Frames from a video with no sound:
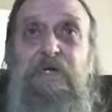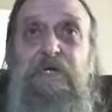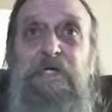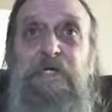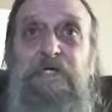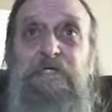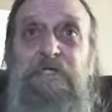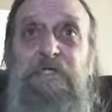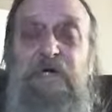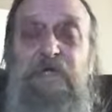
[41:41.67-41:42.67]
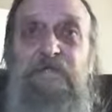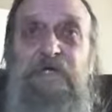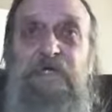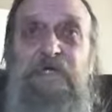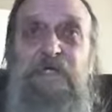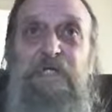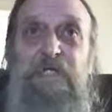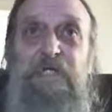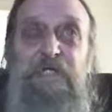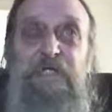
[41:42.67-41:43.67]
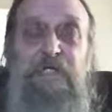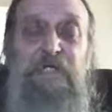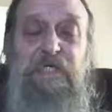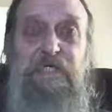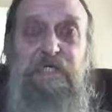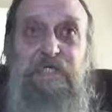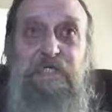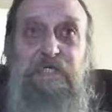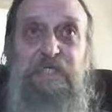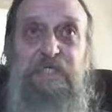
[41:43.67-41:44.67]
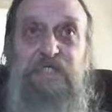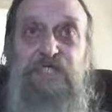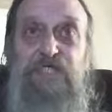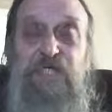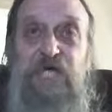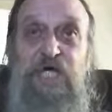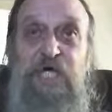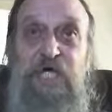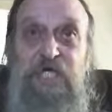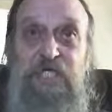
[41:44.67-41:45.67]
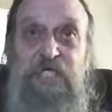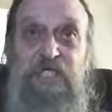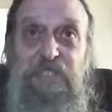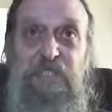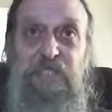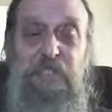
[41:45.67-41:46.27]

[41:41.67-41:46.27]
is softened and, and is changed,